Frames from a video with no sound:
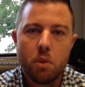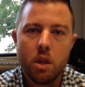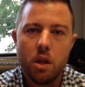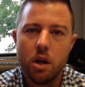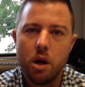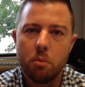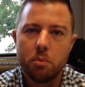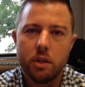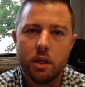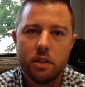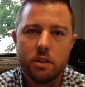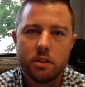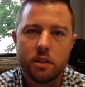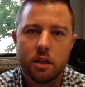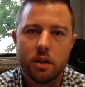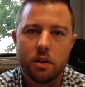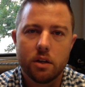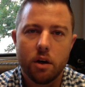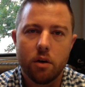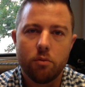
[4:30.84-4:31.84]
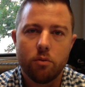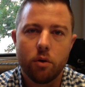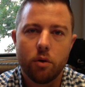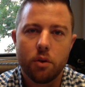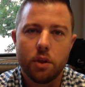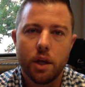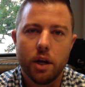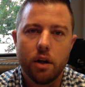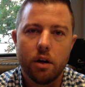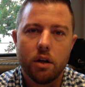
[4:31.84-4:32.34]
updates that are helpful
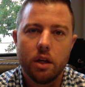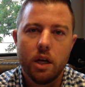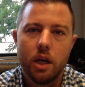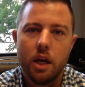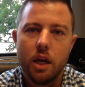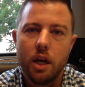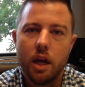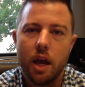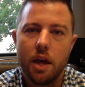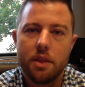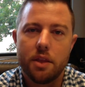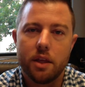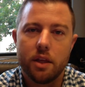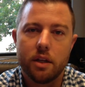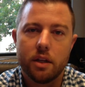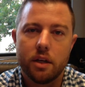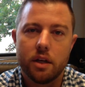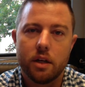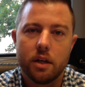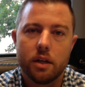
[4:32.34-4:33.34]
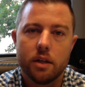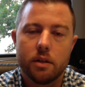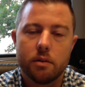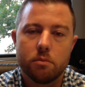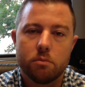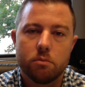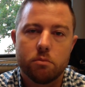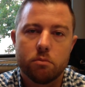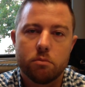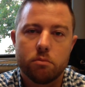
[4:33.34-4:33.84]
there. And then
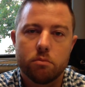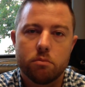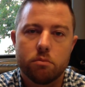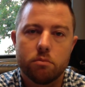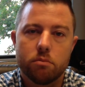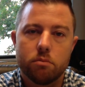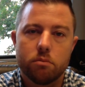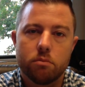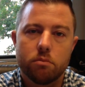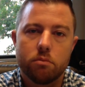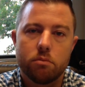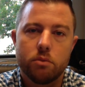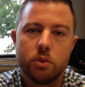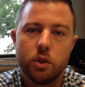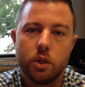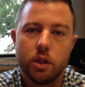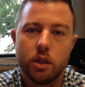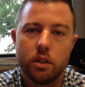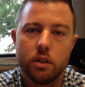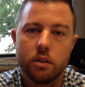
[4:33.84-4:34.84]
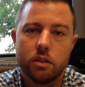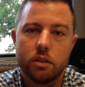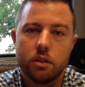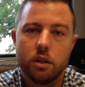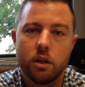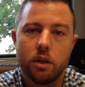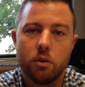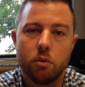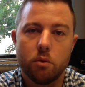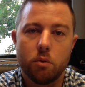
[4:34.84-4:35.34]
you can,
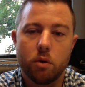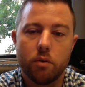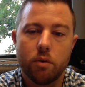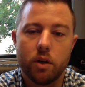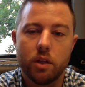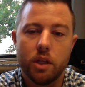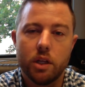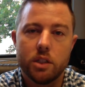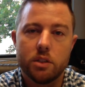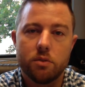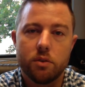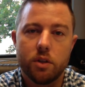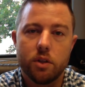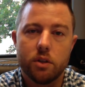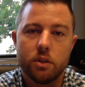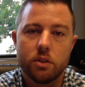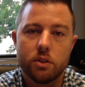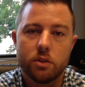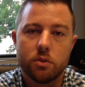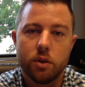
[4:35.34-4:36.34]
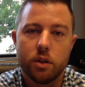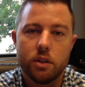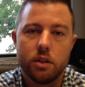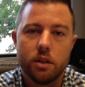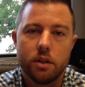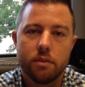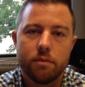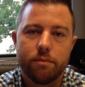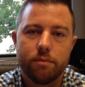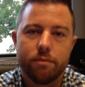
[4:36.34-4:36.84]
one of our latest videos is right
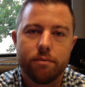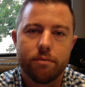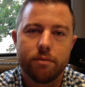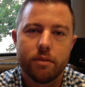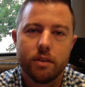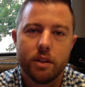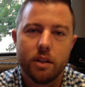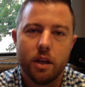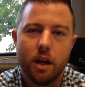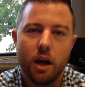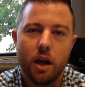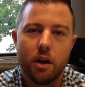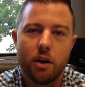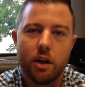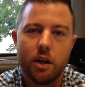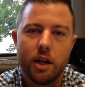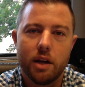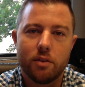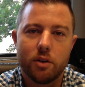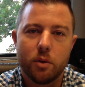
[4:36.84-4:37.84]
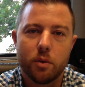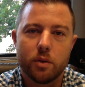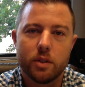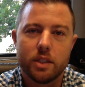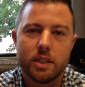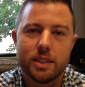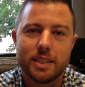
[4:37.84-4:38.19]
there. All right, have a good one.